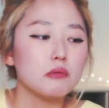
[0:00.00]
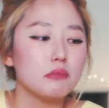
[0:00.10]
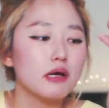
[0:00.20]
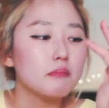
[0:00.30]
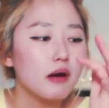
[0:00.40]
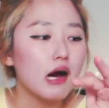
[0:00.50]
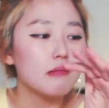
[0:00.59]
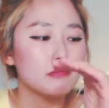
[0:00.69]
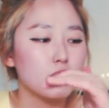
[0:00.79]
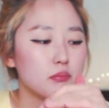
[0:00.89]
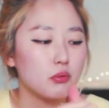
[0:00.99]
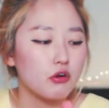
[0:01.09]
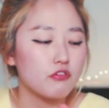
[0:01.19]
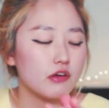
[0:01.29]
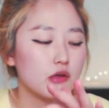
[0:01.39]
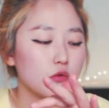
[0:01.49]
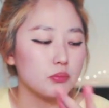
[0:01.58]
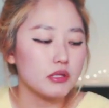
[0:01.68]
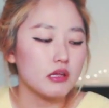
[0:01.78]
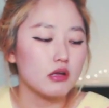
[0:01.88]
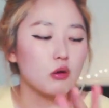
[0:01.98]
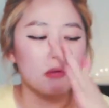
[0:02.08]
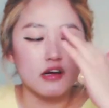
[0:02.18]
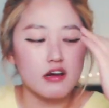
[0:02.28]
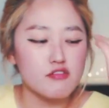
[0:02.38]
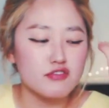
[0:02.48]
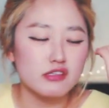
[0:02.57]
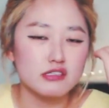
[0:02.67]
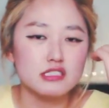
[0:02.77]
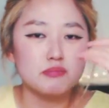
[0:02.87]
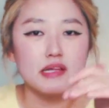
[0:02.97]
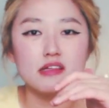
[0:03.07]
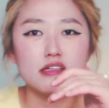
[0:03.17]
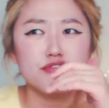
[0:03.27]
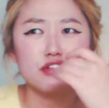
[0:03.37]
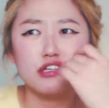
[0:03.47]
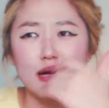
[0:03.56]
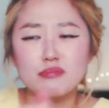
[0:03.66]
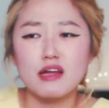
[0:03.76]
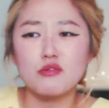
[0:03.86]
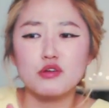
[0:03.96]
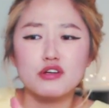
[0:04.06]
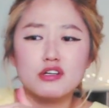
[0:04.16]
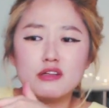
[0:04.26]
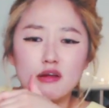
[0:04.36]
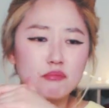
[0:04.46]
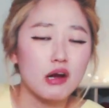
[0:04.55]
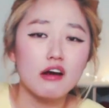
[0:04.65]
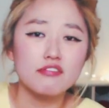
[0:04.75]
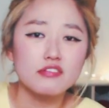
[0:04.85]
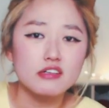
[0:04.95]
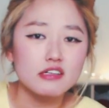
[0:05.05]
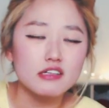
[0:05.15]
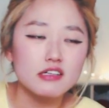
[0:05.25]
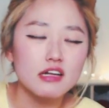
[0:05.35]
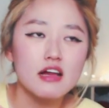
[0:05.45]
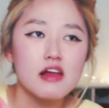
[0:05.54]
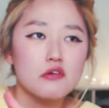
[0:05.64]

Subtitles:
But my mom and my boyfriend will be like, oh my god, if you didn't spend that, if you kept that, we could have like profited.